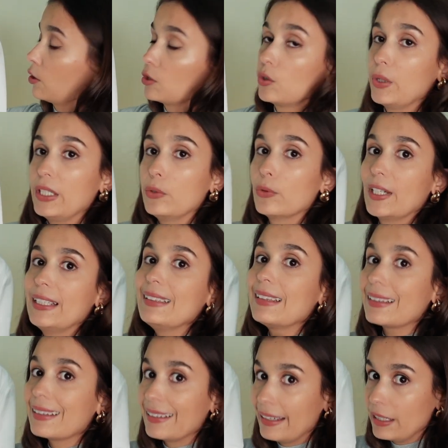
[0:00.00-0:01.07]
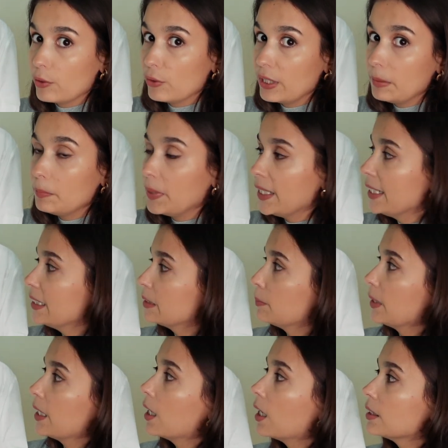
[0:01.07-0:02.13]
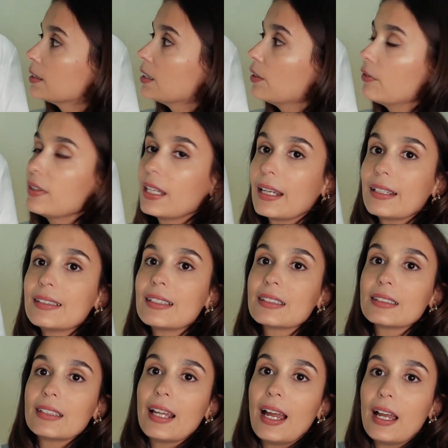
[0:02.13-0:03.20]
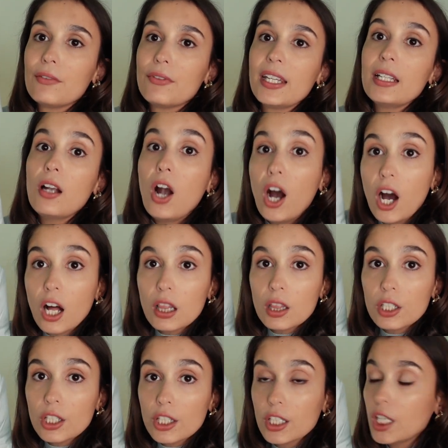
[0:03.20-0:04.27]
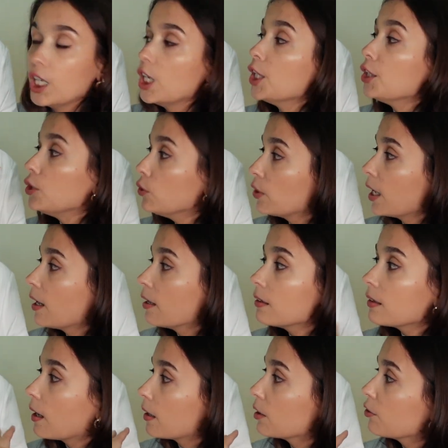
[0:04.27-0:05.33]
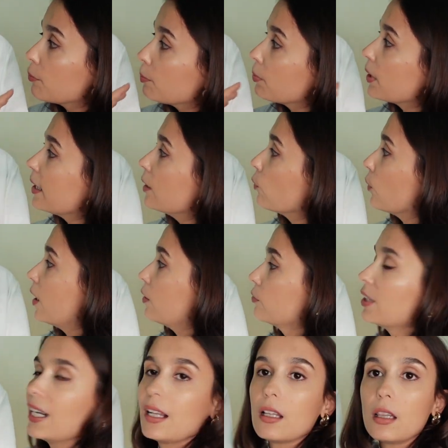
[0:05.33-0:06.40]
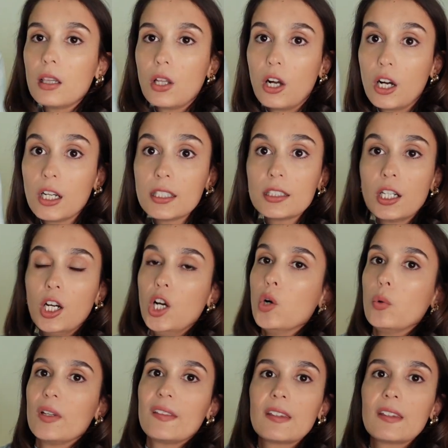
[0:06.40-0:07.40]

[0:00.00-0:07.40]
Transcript: also a great layering piece because given that it doesn't have a collar, you can kind of play around a lot with